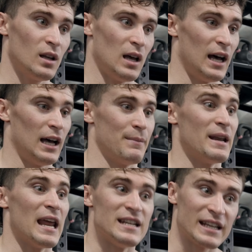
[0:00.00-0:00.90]
an
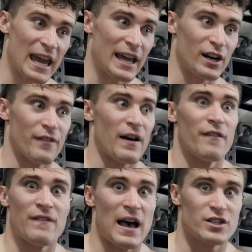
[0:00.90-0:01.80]
indicator of how
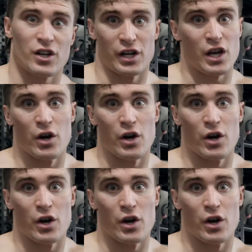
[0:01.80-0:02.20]
fast you're gonna go.